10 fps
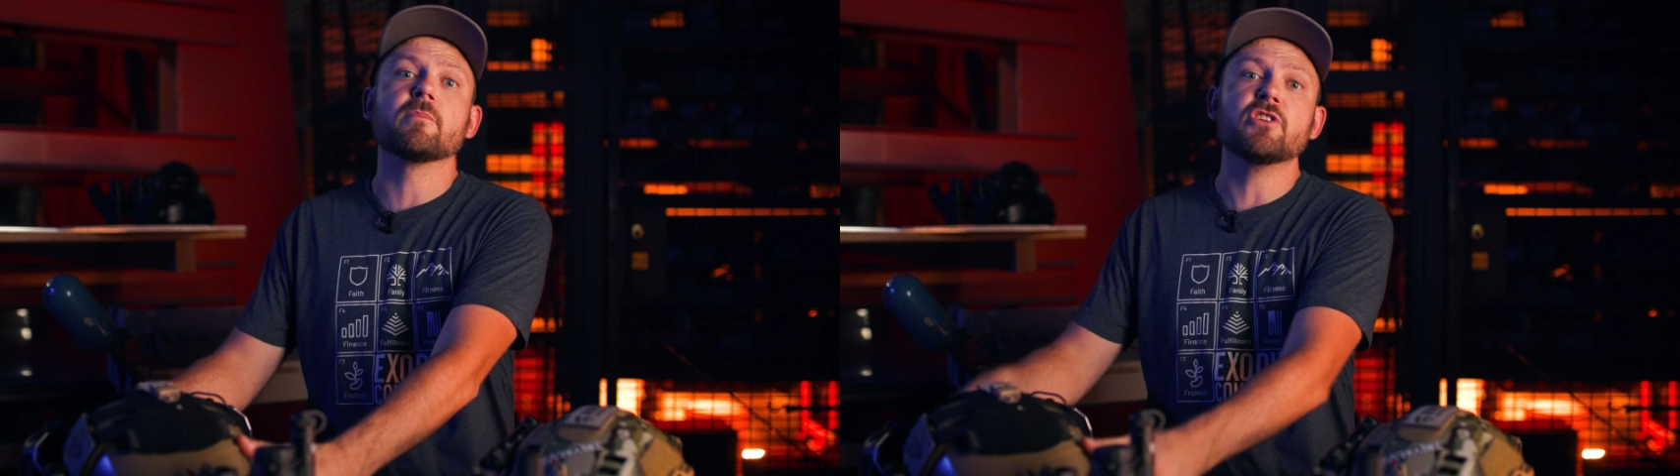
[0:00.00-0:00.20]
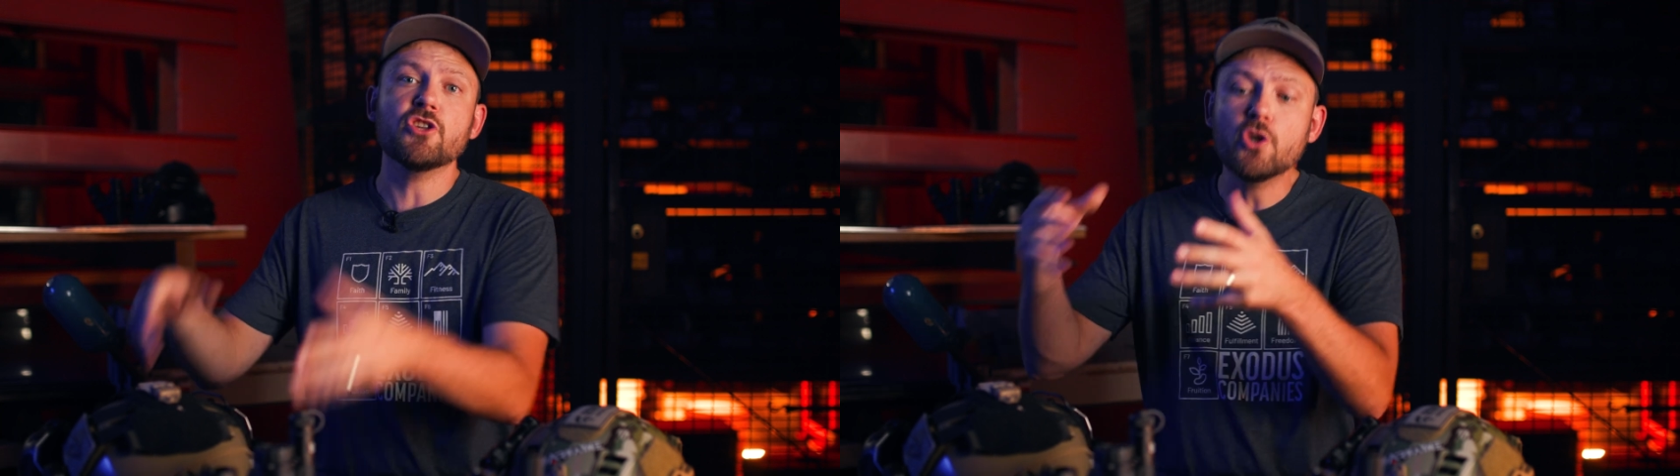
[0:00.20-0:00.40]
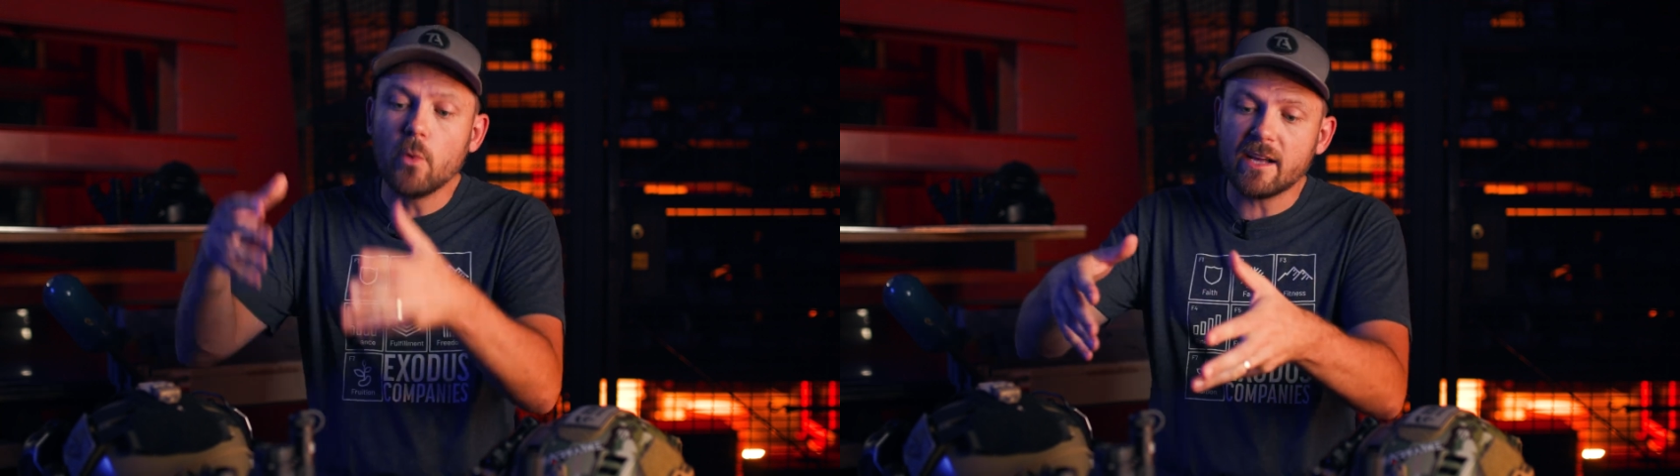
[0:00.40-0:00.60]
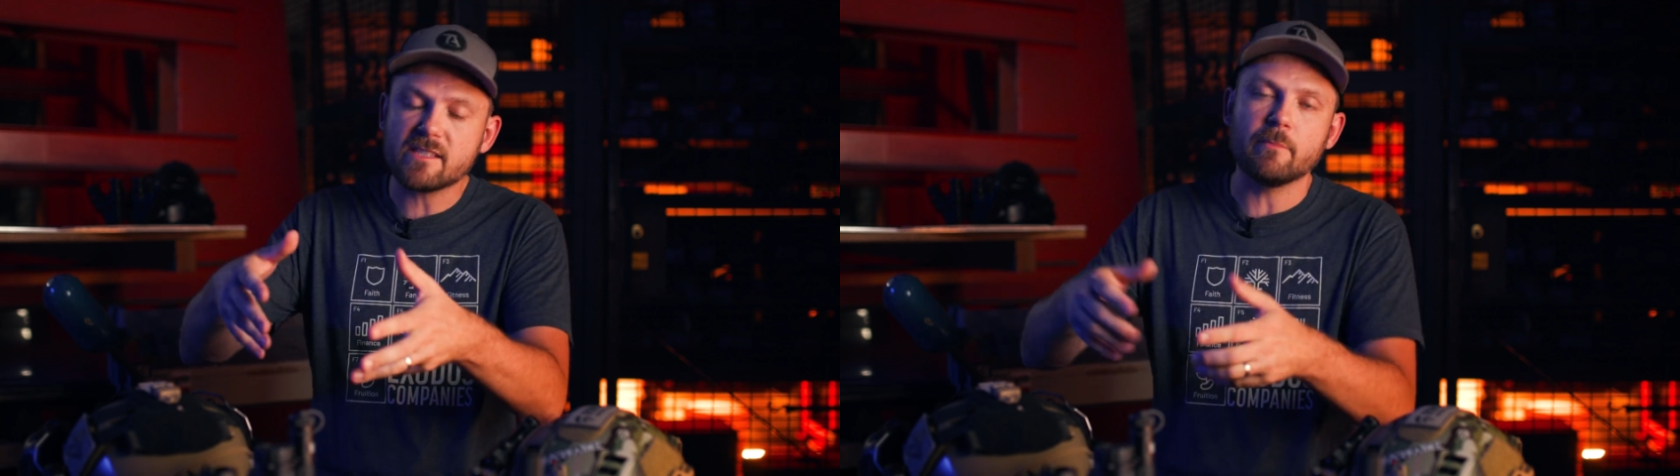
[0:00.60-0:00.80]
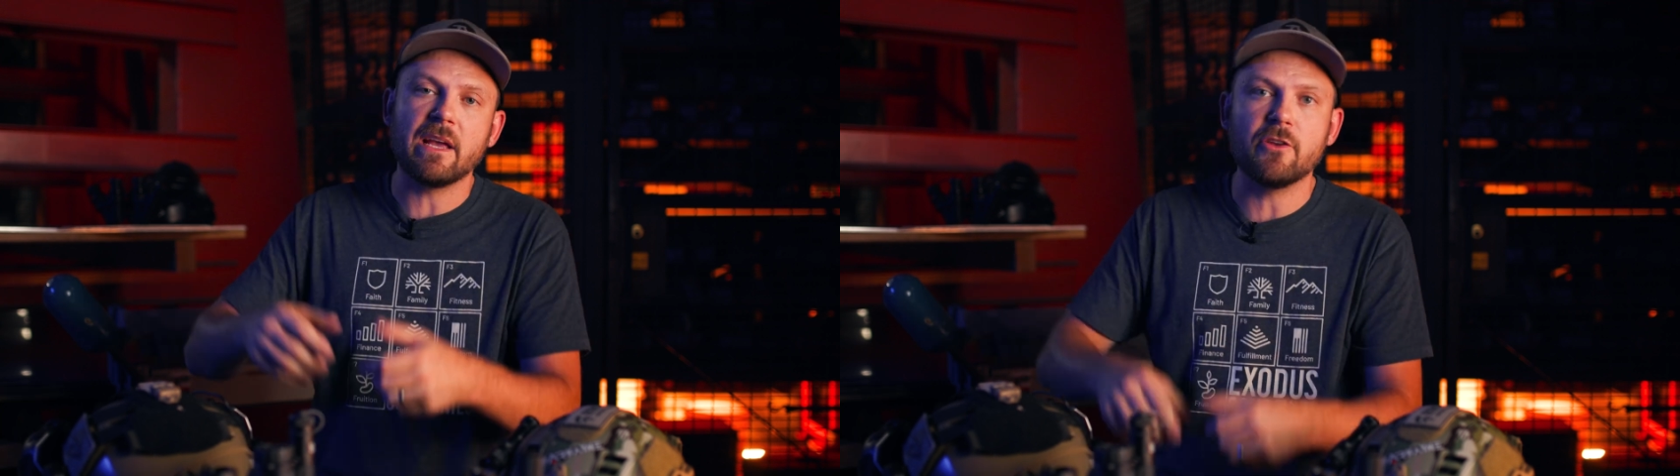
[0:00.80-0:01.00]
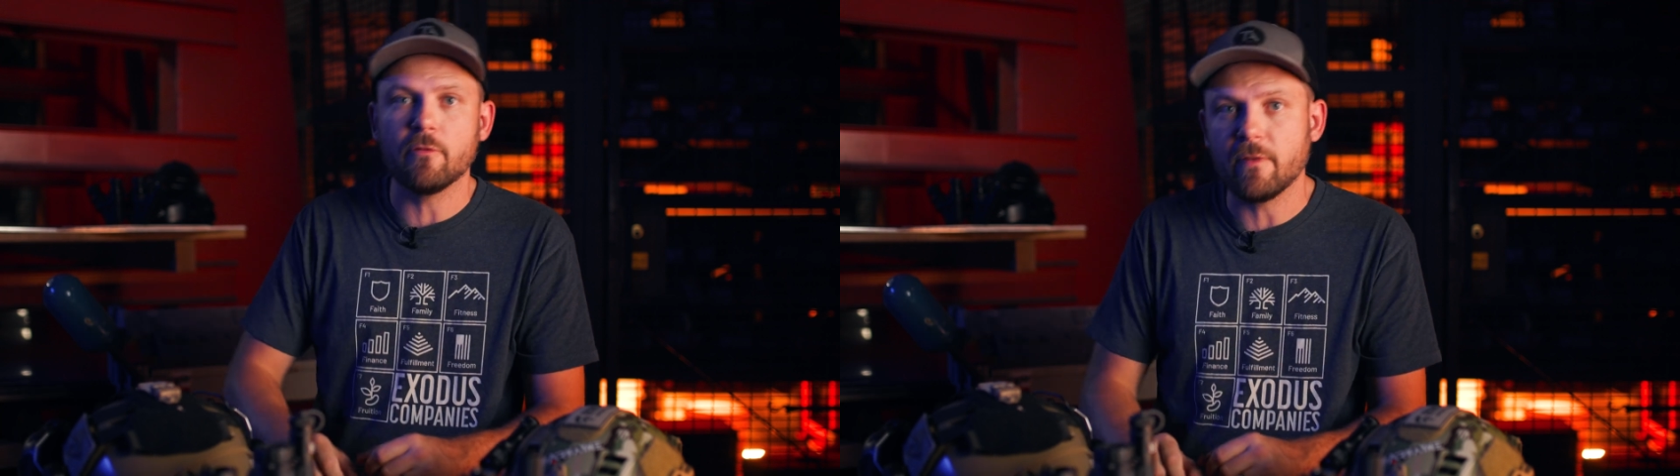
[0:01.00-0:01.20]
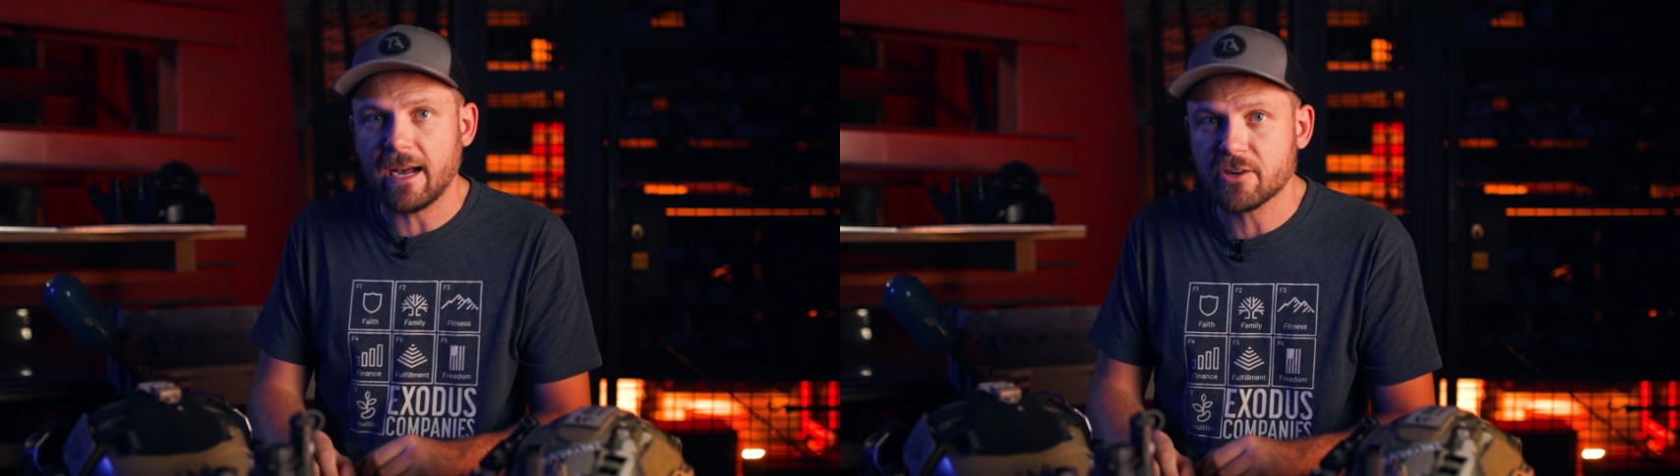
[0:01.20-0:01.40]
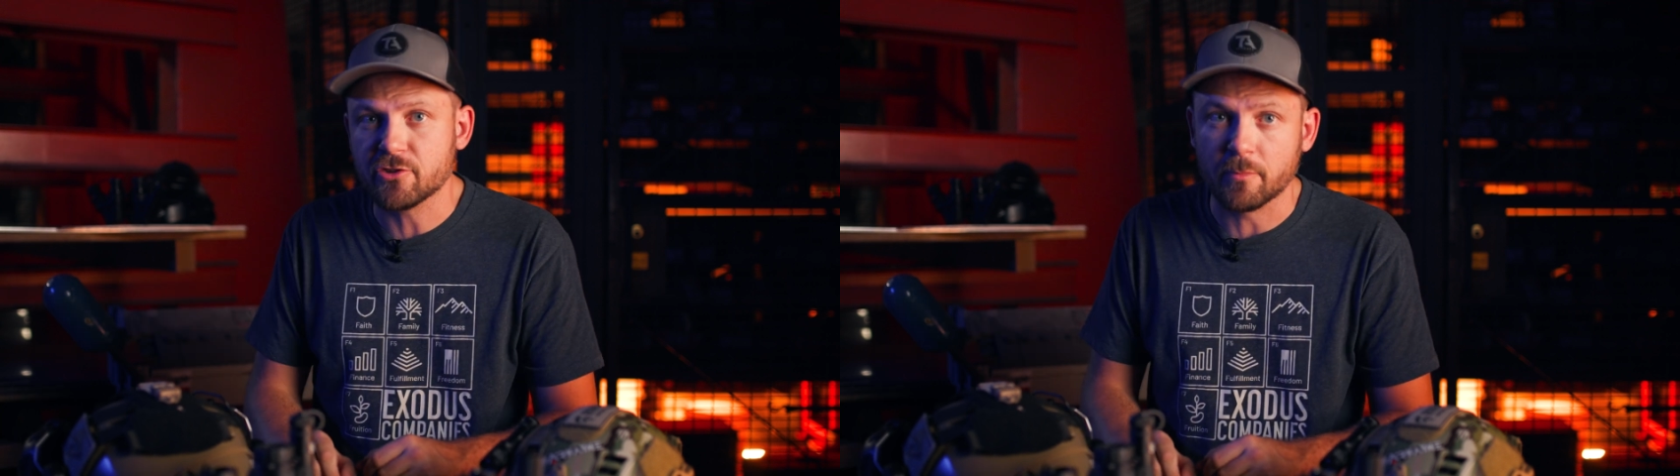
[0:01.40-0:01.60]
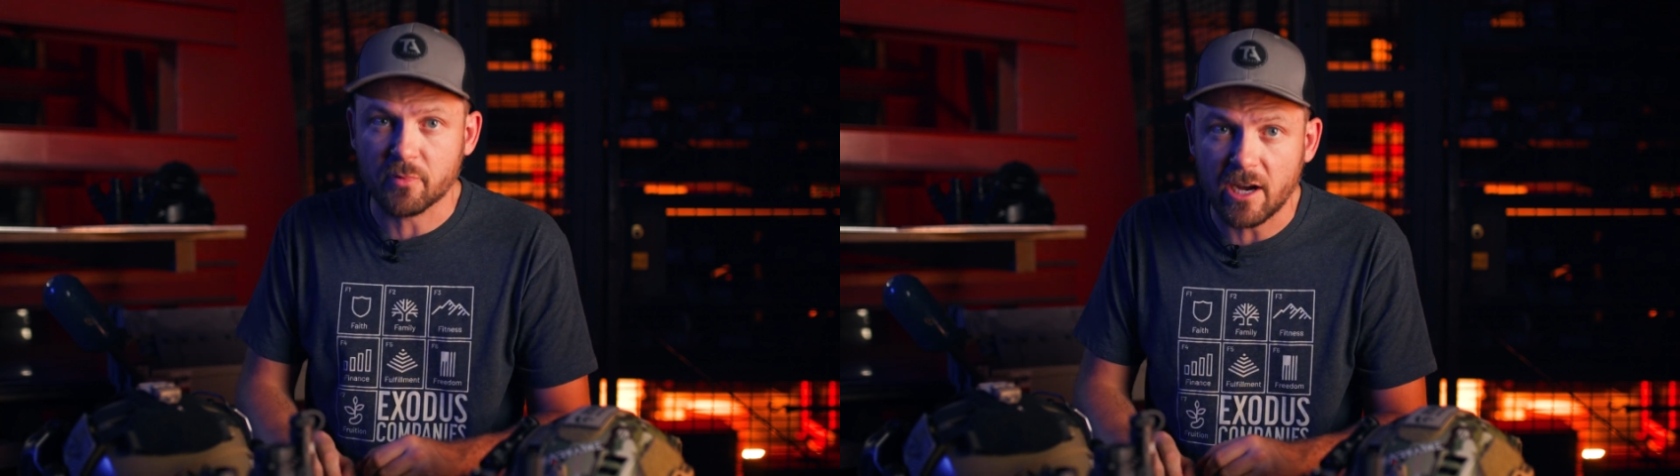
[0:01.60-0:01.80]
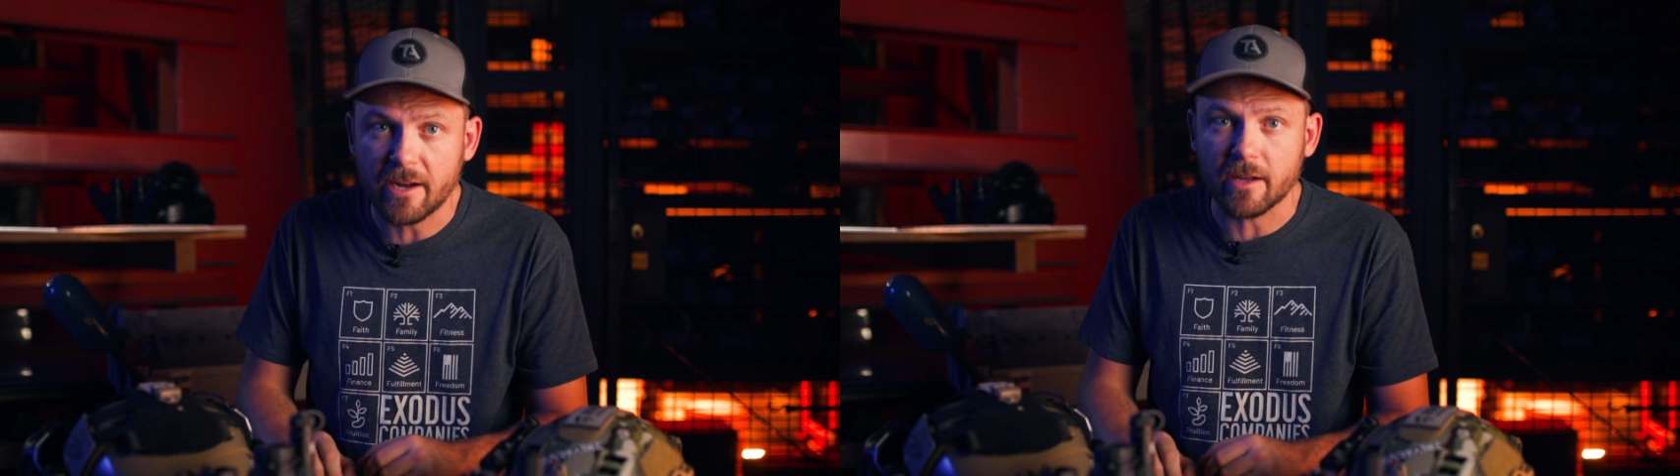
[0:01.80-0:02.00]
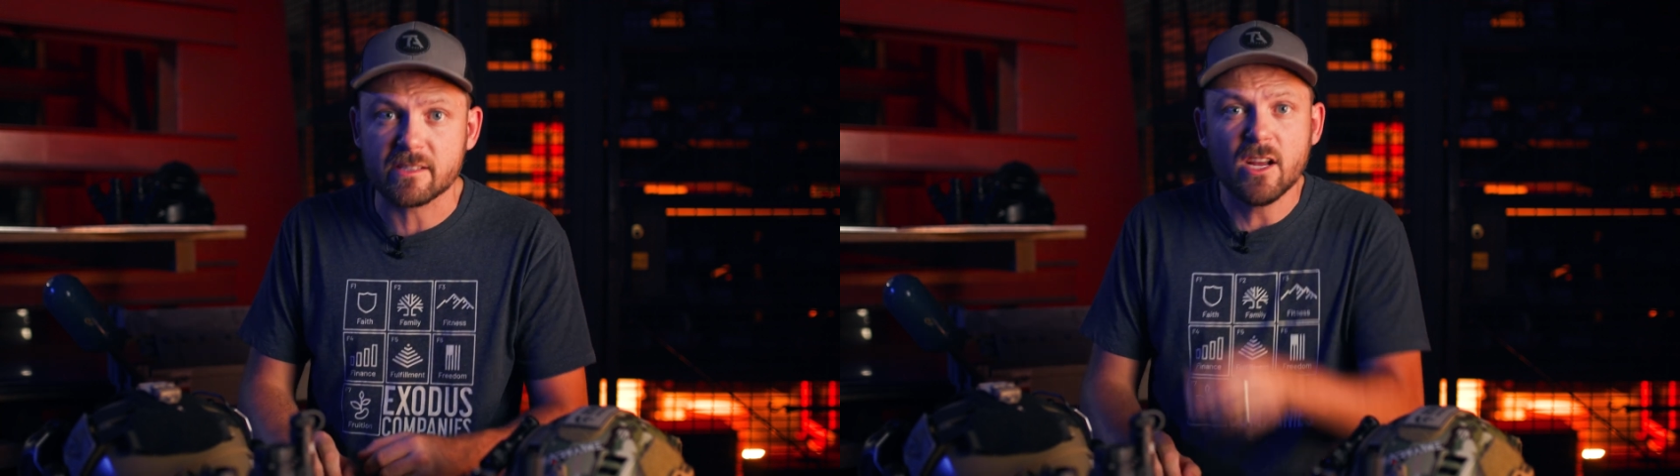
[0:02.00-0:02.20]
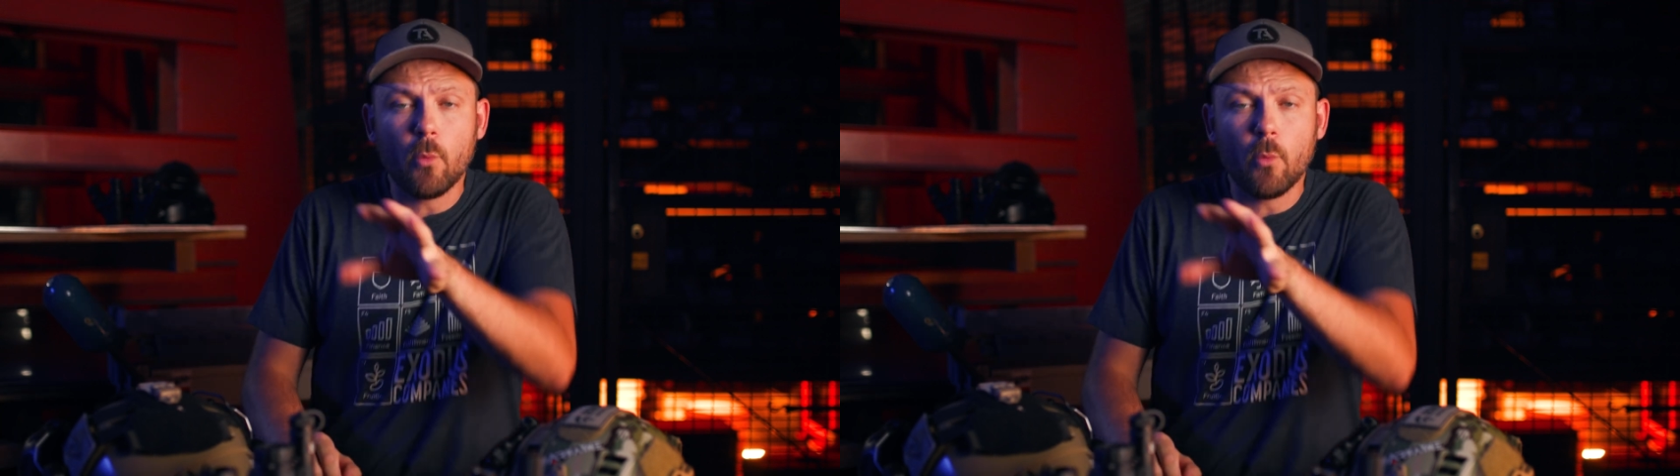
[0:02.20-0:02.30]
US manufactured products.